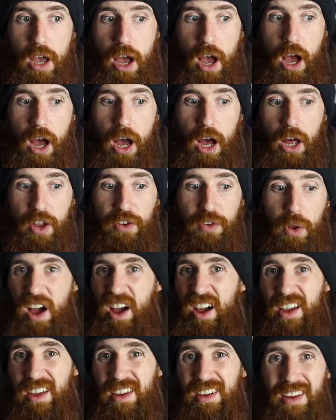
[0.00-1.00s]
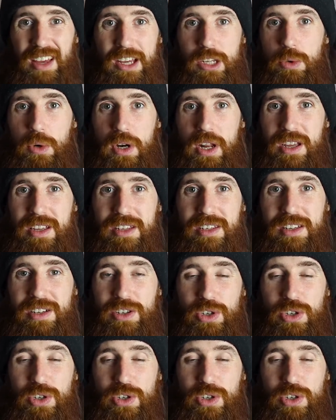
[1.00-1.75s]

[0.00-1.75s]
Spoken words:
and aye, is what it is.